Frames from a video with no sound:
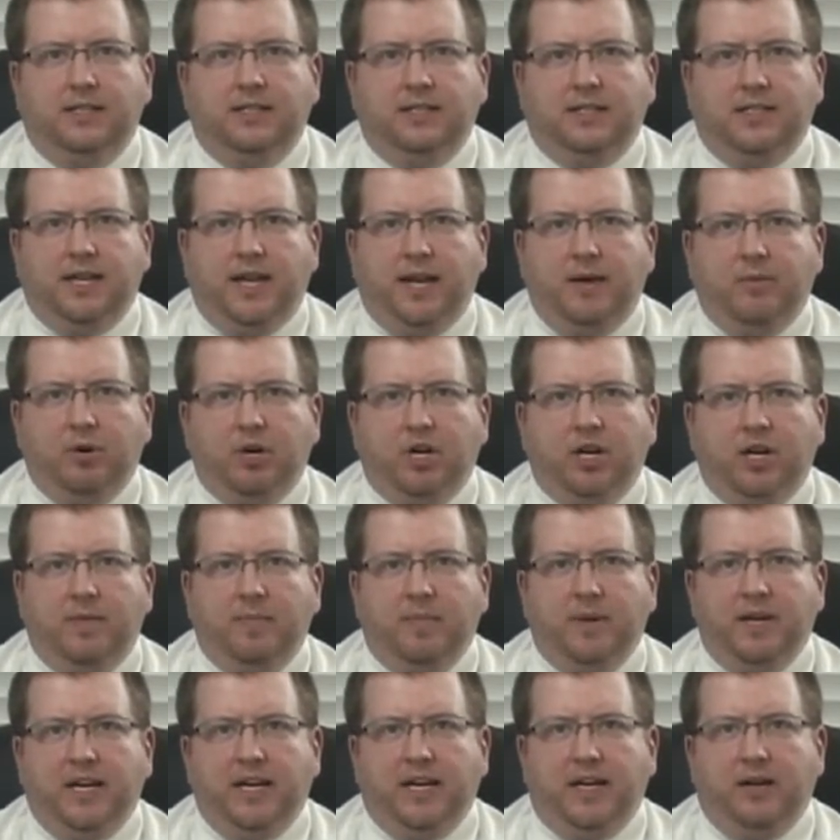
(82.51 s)
Today we're going to
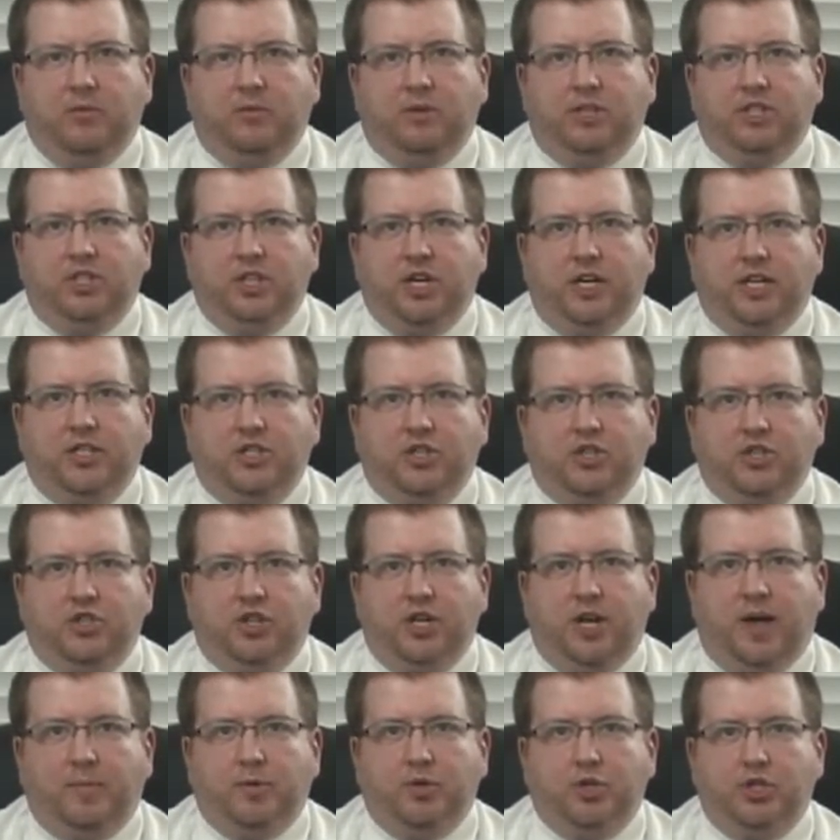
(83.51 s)
begin with Genesis
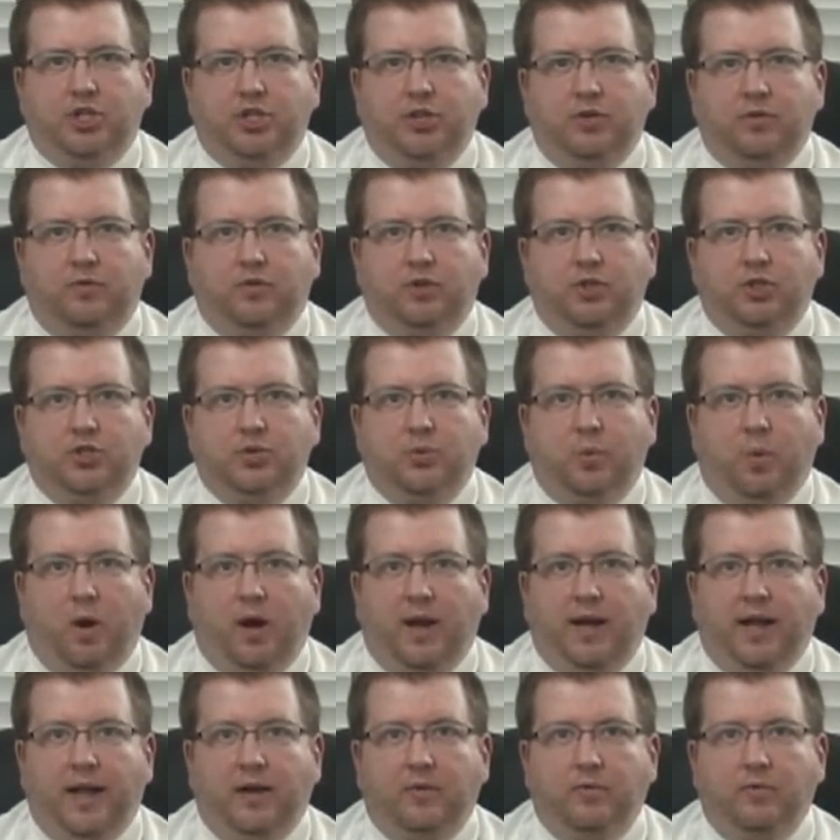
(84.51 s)
chapter two, verse
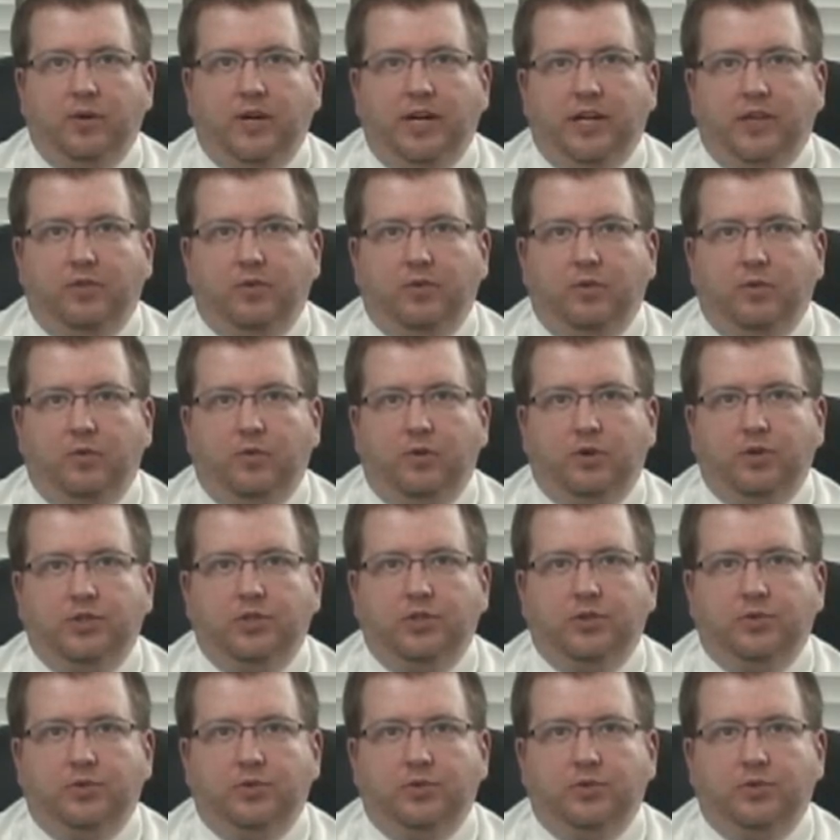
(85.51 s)
one, and read through verse